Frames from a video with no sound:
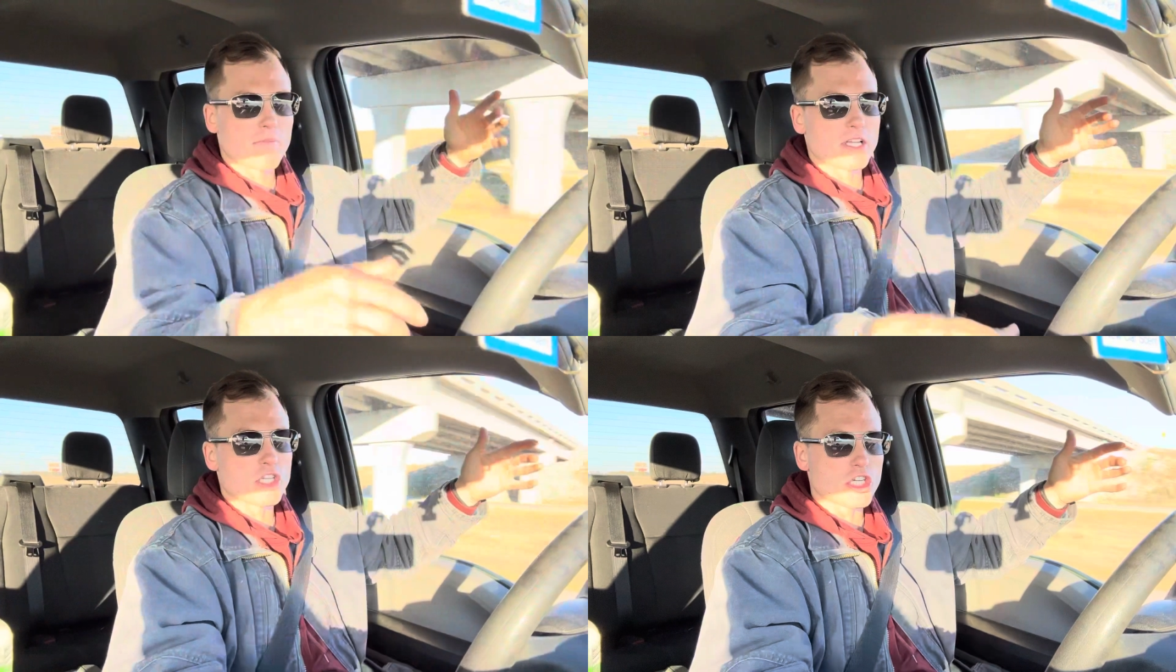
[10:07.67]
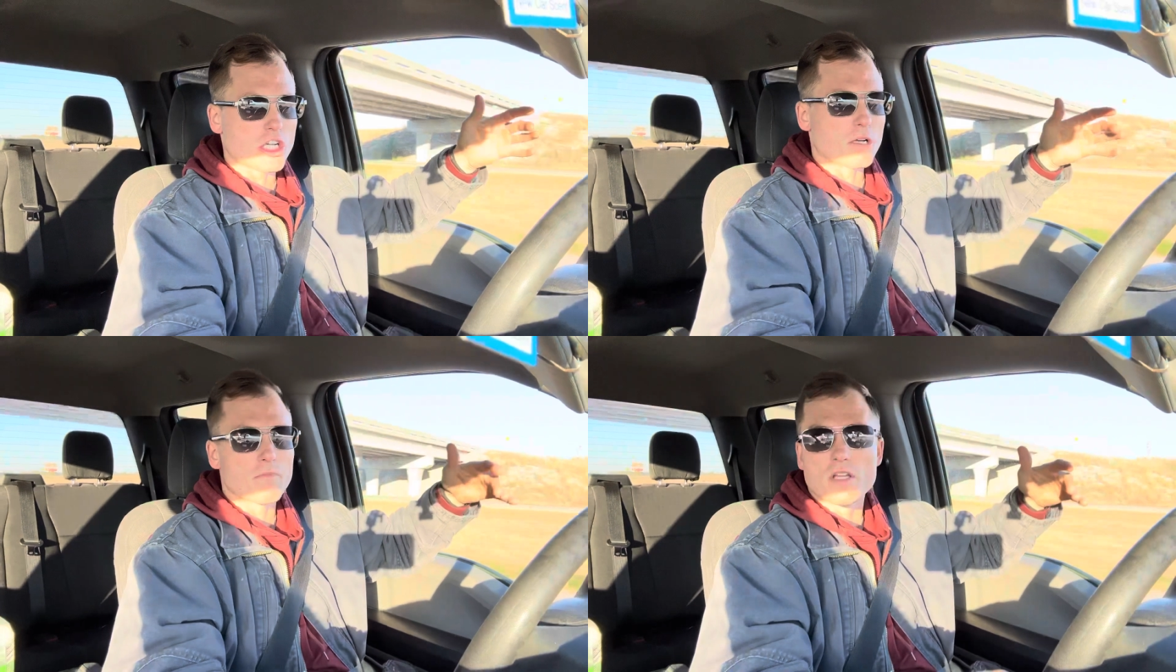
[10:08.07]
my
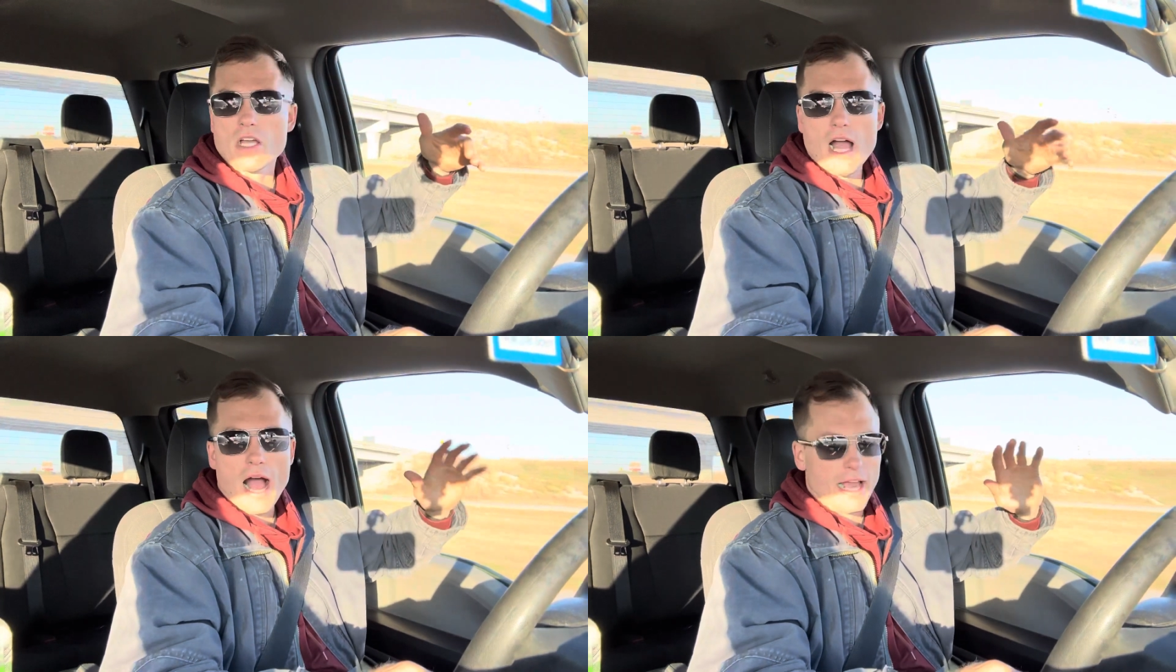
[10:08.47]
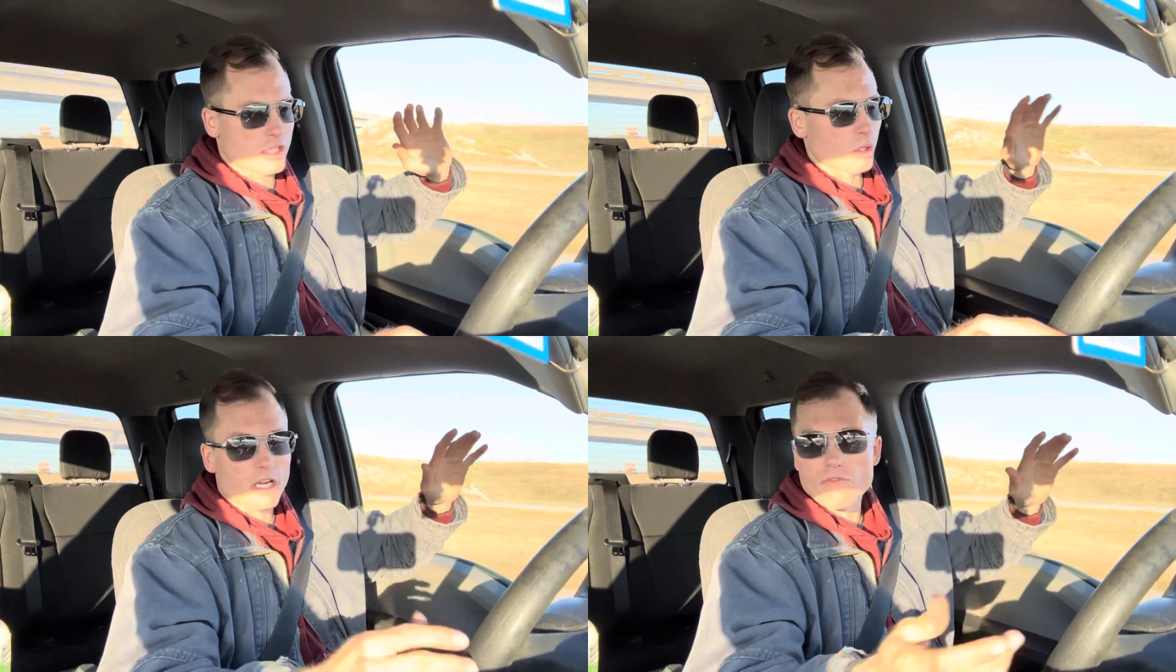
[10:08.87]
gym, I
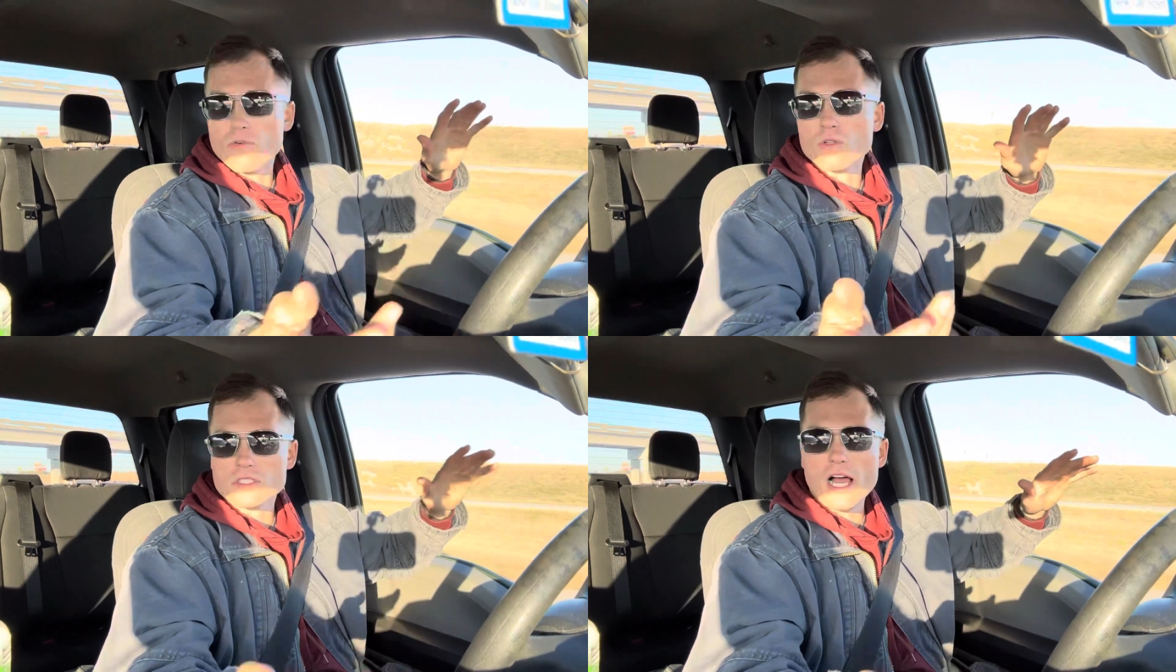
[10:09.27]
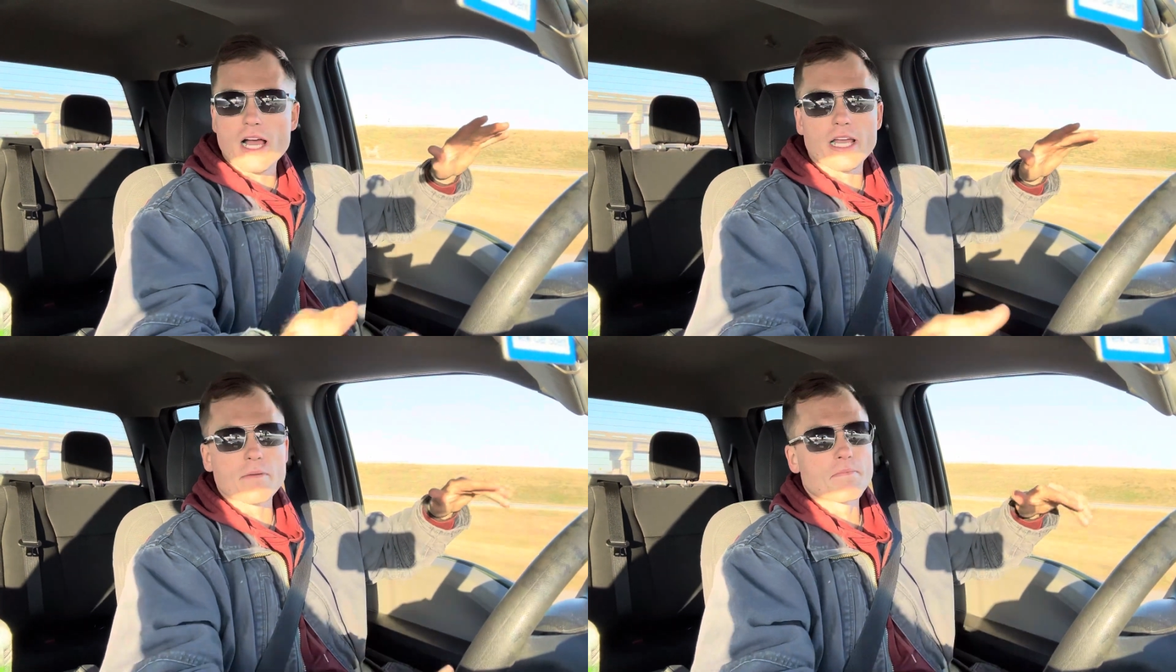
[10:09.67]
train full
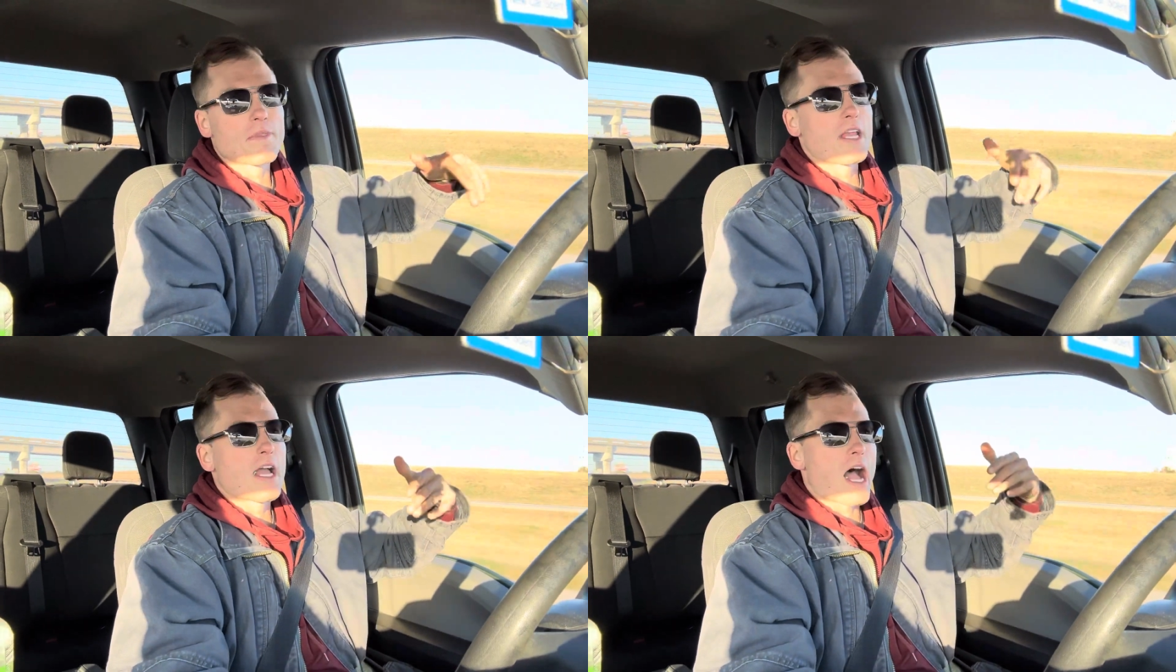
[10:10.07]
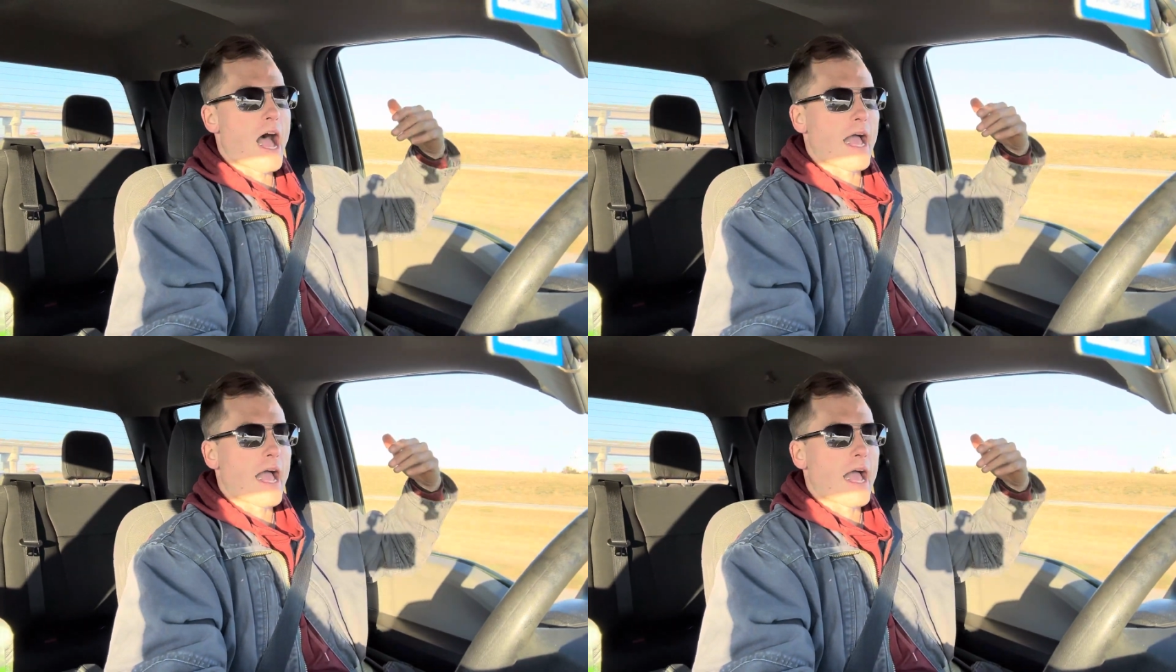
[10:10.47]
time,